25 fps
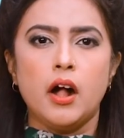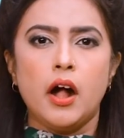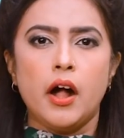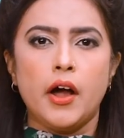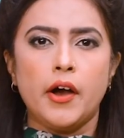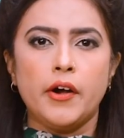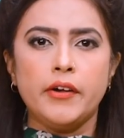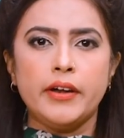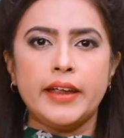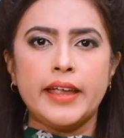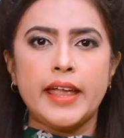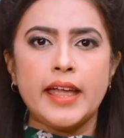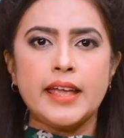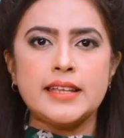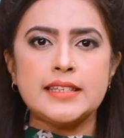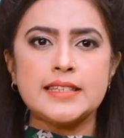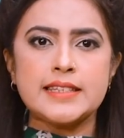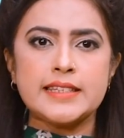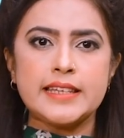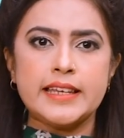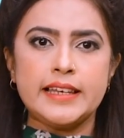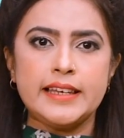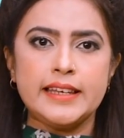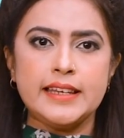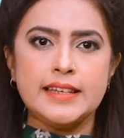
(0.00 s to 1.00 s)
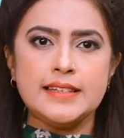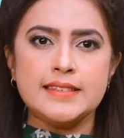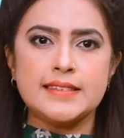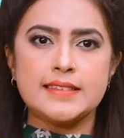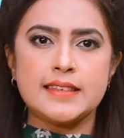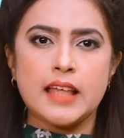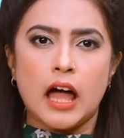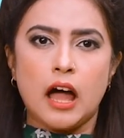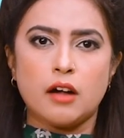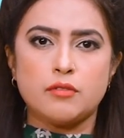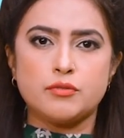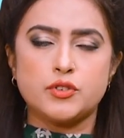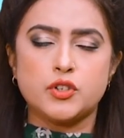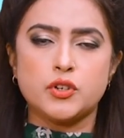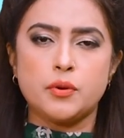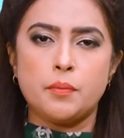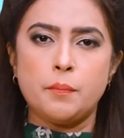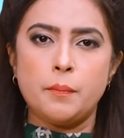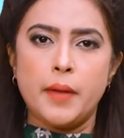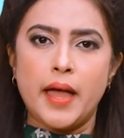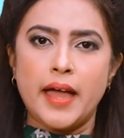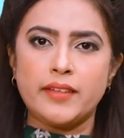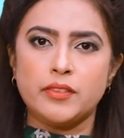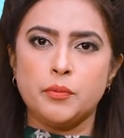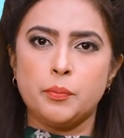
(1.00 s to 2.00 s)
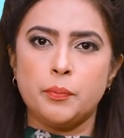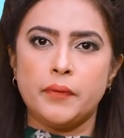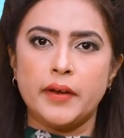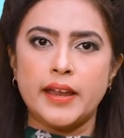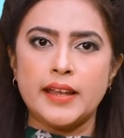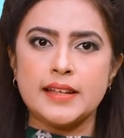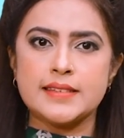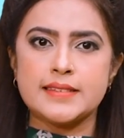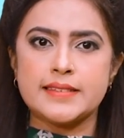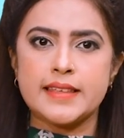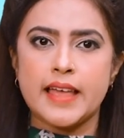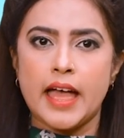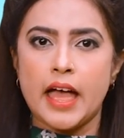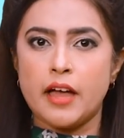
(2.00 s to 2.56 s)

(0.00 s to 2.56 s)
Hurricane Helene aftermath brings